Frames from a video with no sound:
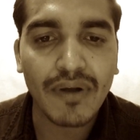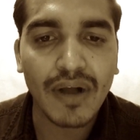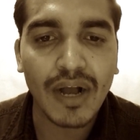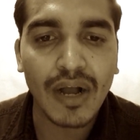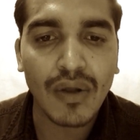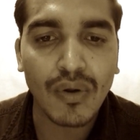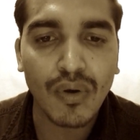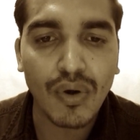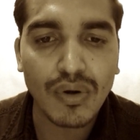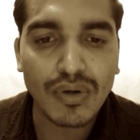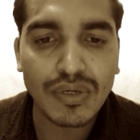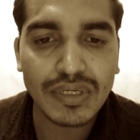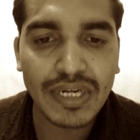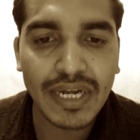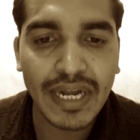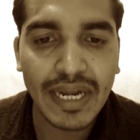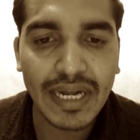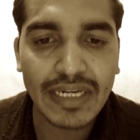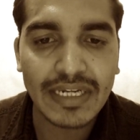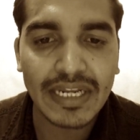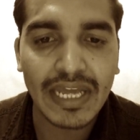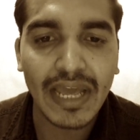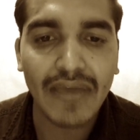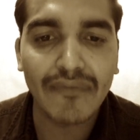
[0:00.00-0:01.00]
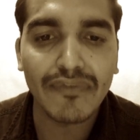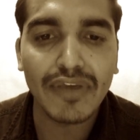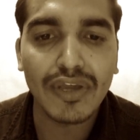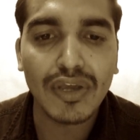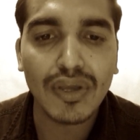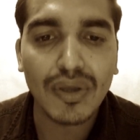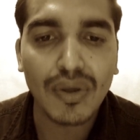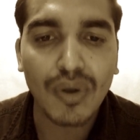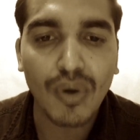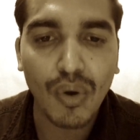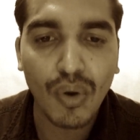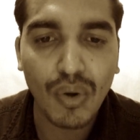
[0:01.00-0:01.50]
a contract
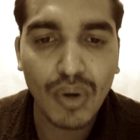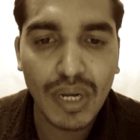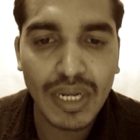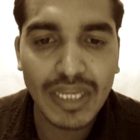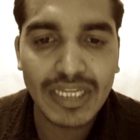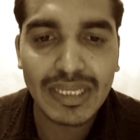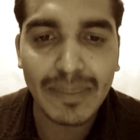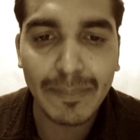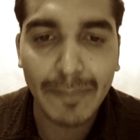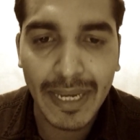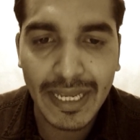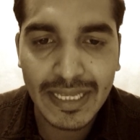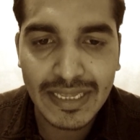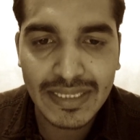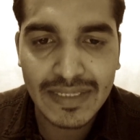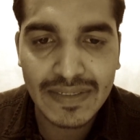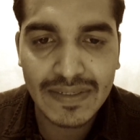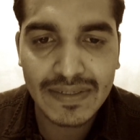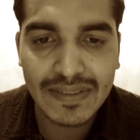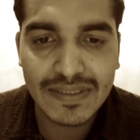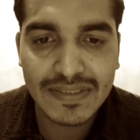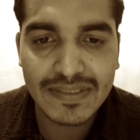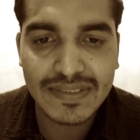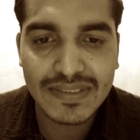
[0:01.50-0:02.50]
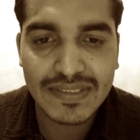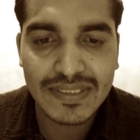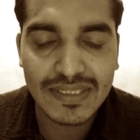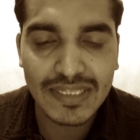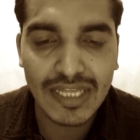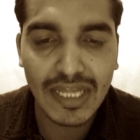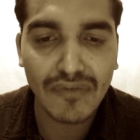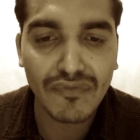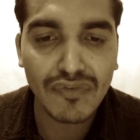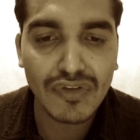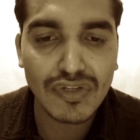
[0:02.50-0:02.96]
having only the methods, then